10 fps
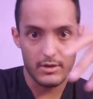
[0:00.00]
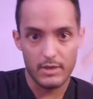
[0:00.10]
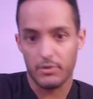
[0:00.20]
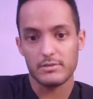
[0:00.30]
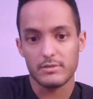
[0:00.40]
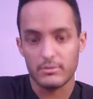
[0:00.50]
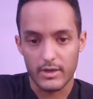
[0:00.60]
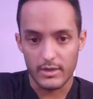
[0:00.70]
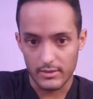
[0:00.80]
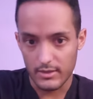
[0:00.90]
personal
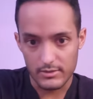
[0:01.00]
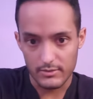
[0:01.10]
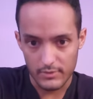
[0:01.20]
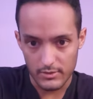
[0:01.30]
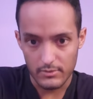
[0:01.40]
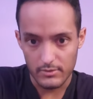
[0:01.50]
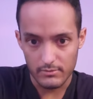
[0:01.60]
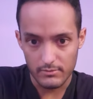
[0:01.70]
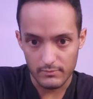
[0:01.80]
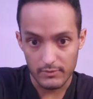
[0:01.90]
recognition for
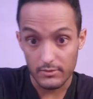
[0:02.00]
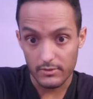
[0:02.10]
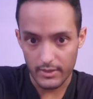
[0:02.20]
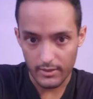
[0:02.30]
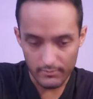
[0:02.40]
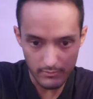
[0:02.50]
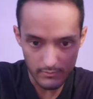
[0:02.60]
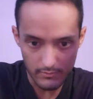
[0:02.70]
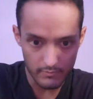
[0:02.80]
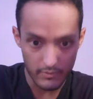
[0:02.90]
doing that,
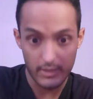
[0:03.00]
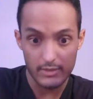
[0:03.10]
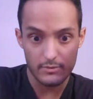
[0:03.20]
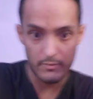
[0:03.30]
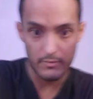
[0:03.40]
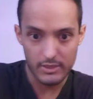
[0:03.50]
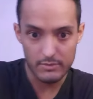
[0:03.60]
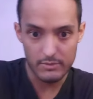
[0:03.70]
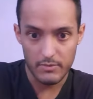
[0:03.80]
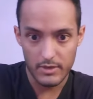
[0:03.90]
because
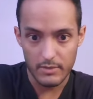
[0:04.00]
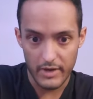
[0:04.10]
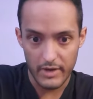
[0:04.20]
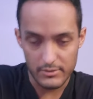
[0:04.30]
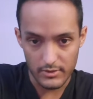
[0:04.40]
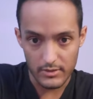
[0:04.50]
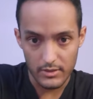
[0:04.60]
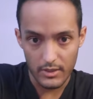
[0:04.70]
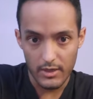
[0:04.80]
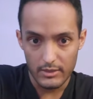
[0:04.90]
by being a
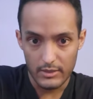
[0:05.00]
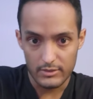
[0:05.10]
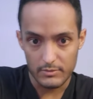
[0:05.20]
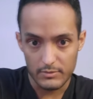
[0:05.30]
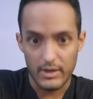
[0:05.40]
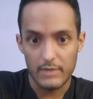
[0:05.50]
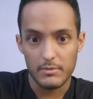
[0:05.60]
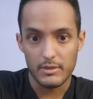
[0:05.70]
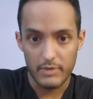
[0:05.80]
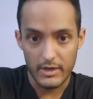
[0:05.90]
patron and subscribing
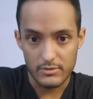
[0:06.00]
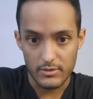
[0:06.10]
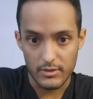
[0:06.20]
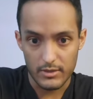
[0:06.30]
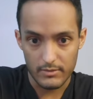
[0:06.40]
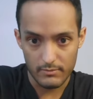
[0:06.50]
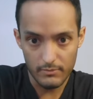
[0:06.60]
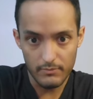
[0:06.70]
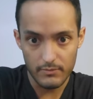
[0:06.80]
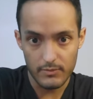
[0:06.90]
to the Patreon,
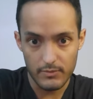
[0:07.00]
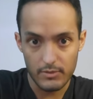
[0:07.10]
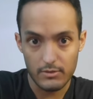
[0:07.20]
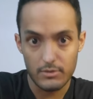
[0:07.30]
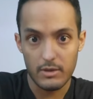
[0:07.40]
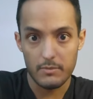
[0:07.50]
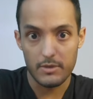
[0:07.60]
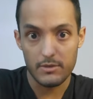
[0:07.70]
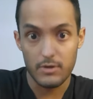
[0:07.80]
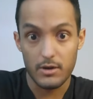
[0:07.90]
I
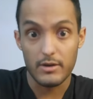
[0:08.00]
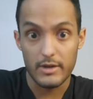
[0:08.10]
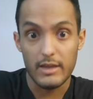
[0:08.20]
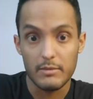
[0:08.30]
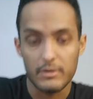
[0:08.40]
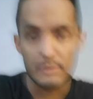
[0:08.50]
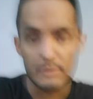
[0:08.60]
mean, you are enabling the